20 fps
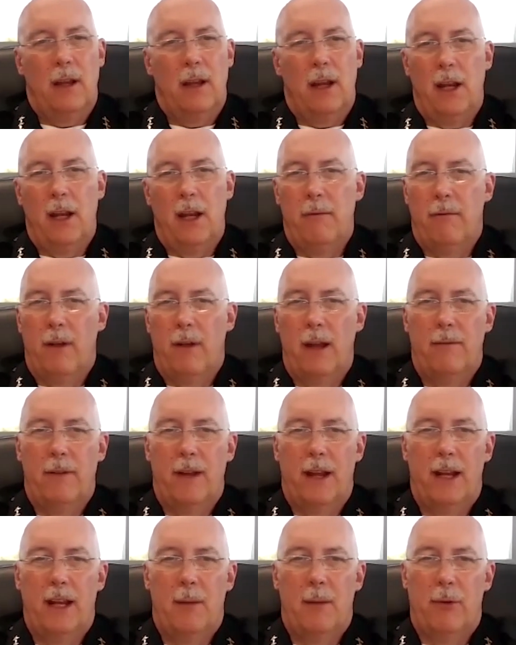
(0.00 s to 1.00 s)

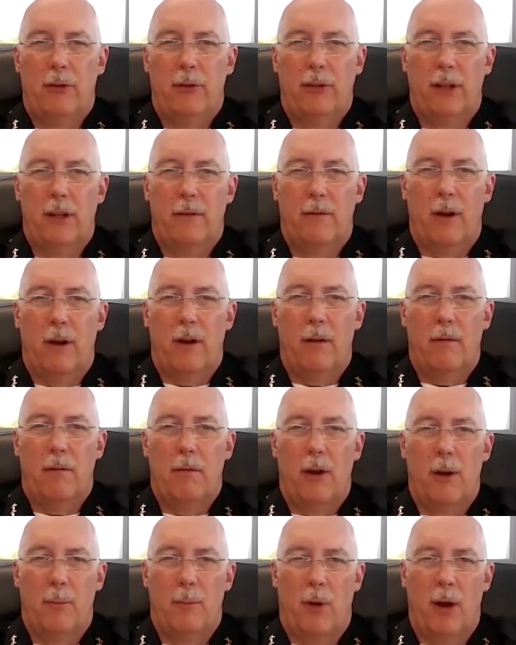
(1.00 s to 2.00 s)
85-90% of
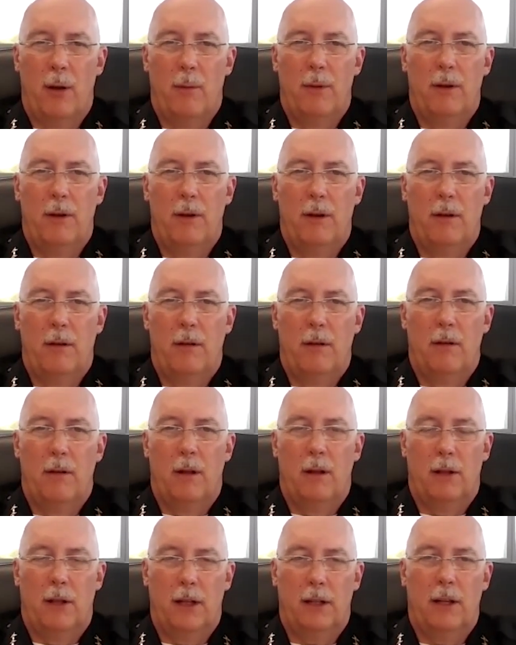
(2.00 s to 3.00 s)
our department
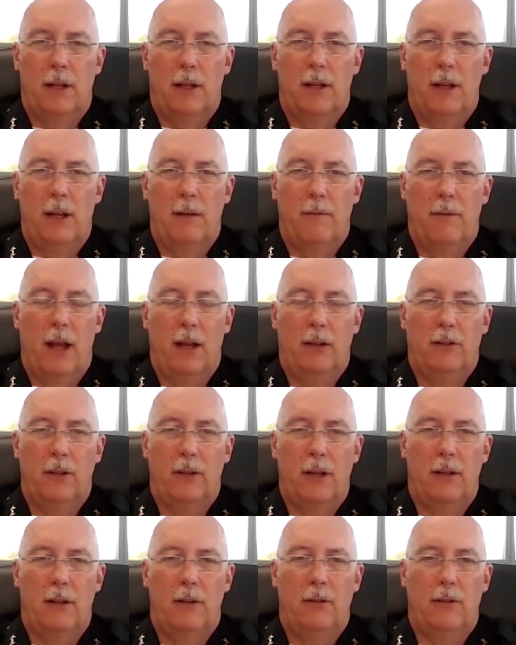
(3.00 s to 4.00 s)
elected to get
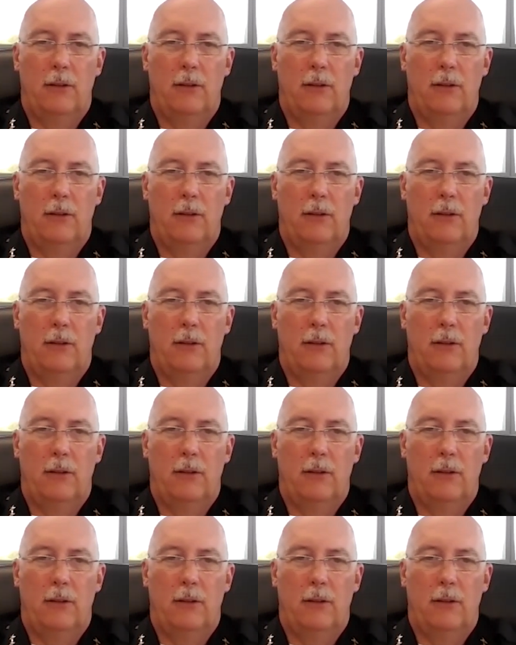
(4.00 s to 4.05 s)
vaccinated.